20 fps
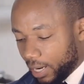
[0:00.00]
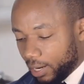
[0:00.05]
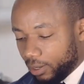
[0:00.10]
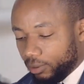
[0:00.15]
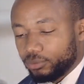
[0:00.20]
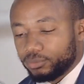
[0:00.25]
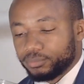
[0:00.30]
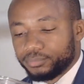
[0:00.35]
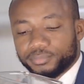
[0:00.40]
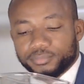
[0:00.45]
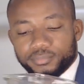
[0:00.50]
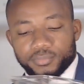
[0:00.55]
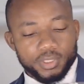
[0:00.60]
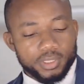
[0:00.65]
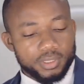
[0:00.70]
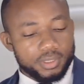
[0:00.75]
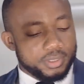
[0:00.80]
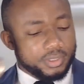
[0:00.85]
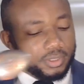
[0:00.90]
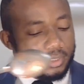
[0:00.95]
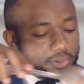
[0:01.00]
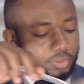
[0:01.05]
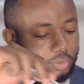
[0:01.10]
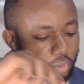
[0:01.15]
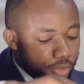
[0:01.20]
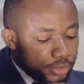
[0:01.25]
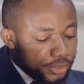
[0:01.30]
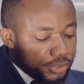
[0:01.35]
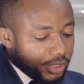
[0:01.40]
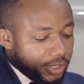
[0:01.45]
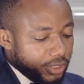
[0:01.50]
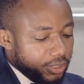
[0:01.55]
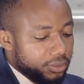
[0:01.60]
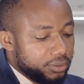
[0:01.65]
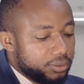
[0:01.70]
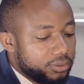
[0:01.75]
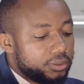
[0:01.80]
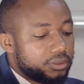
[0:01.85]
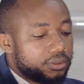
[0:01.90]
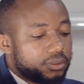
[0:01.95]
now. So you see?
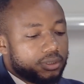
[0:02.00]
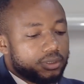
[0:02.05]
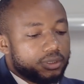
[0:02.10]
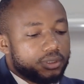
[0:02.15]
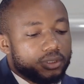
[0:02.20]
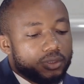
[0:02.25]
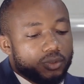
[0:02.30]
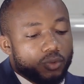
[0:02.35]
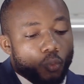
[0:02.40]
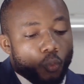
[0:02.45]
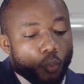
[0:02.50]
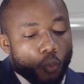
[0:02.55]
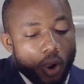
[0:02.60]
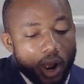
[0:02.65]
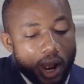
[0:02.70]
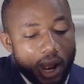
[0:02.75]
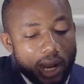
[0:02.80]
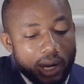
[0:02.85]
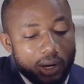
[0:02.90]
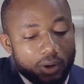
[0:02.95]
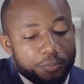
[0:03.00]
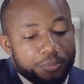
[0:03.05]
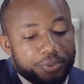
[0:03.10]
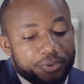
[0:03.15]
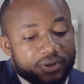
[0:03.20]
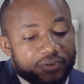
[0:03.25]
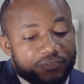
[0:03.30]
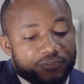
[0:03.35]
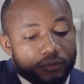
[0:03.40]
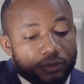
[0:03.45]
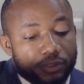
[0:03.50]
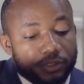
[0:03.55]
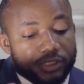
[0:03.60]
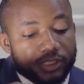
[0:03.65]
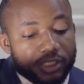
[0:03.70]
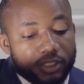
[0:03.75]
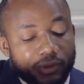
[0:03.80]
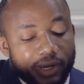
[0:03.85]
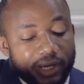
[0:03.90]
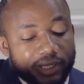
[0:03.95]
Wow, beautiful. You
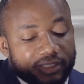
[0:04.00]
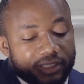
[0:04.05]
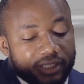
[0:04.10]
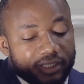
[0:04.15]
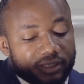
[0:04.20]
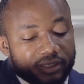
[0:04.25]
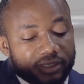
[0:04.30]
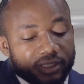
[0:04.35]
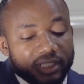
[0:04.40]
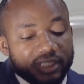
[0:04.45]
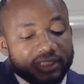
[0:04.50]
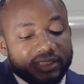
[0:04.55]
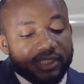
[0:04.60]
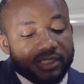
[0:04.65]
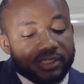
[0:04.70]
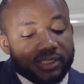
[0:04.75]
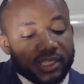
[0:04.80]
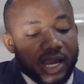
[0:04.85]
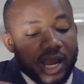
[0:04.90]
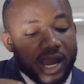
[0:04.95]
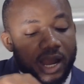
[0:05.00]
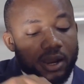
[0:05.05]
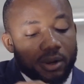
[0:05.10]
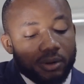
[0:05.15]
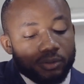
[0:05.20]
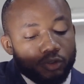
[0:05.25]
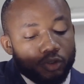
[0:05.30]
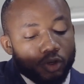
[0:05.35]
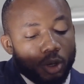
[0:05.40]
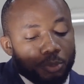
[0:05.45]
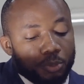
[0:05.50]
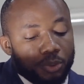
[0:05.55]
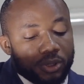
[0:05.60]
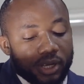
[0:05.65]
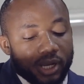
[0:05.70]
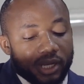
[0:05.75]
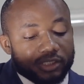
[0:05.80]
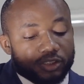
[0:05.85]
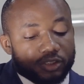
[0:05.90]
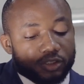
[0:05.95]
see where it is? This is how your
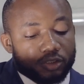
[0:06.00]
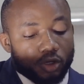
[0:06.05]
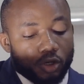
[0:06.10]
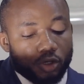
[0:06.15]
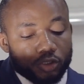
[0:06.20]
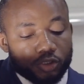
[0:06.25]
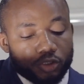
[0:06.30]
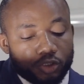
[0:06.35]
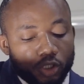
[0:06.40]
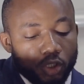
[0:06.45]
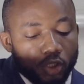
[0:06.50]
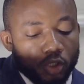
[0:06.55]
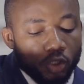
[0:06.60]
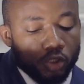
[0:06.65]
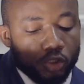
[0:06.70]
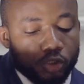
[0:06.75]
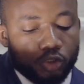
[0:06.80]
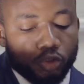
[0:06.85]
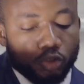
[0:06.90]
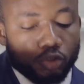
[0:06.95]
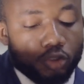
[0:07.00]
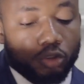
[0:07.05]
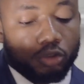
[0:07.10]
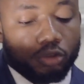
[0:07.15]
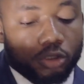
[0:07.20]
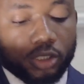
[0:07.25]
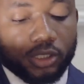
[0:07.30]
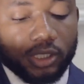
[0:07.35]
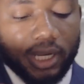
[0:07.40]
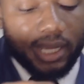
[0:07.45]
Bukka sauce should look